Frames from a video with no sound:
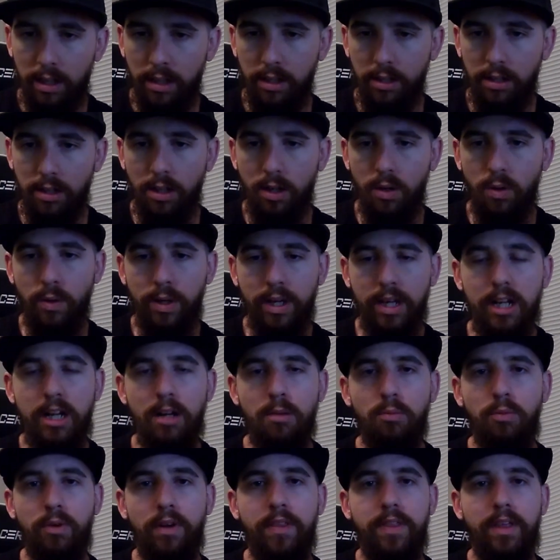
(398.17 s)
you know, hit
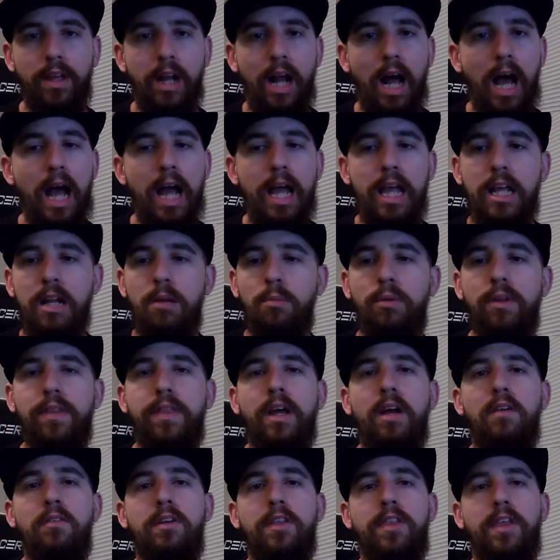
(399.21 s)
them with it. I hit them
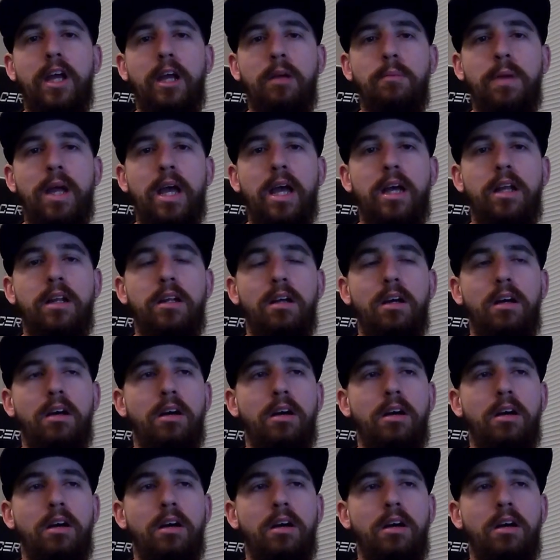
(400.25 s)
with everything, man.